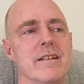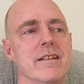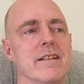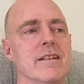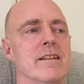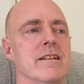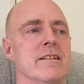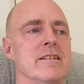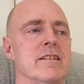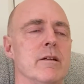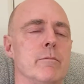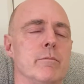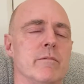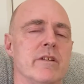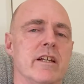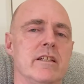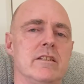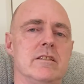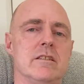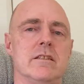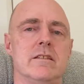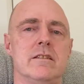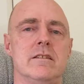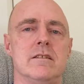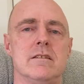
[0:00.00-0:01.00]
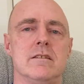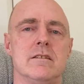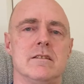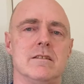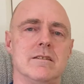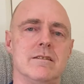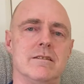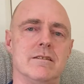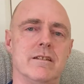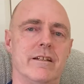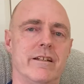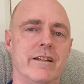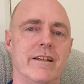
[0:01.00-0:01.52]
the temptation is
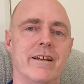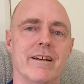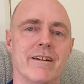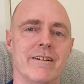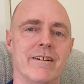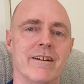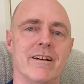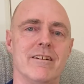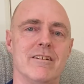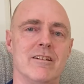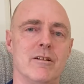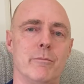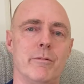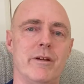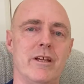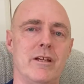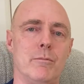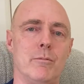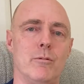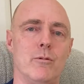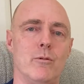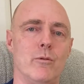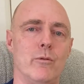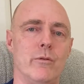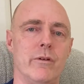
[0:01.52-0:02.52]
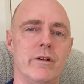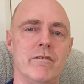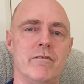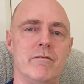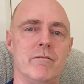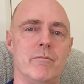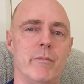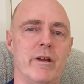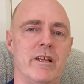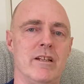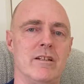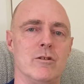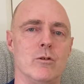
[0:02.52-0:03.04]
to go to people
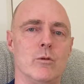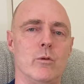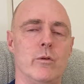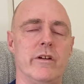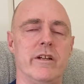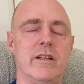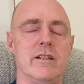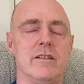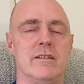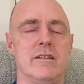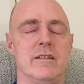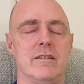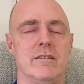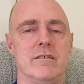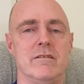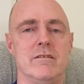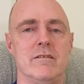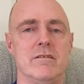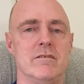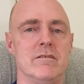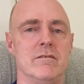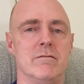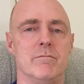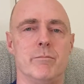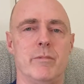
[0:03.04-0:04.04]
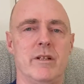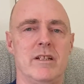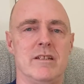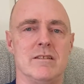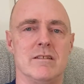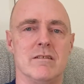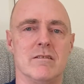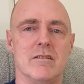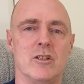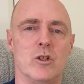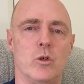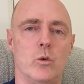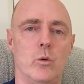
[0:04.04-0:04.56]
we've been talking to and who have been
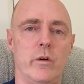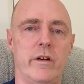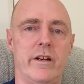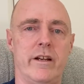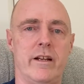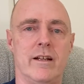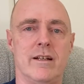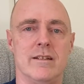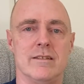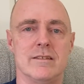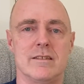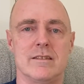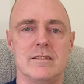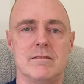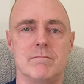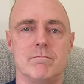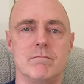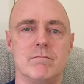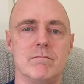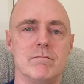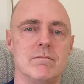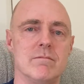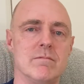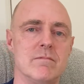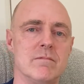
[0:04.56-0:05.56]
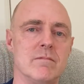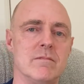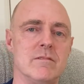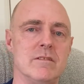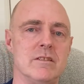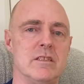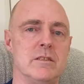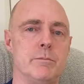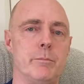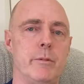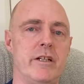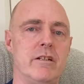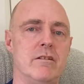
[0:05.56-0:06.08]
sort of calling us
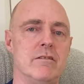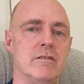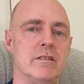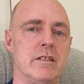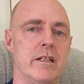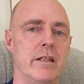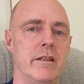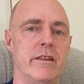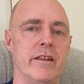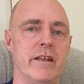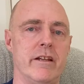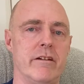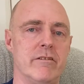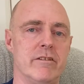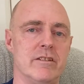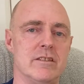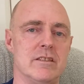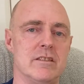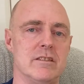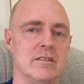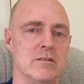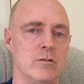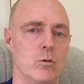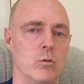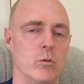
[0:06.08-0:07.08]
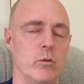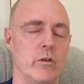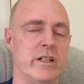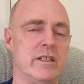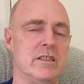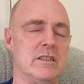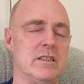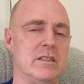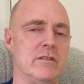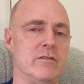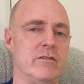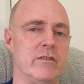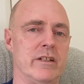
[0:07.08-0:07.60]
conspiracy theorists and all the
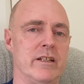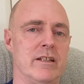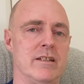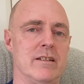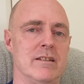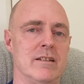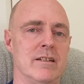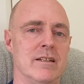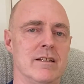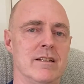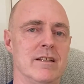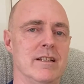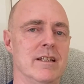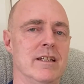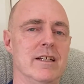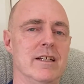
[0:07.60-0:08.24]
rest of it, and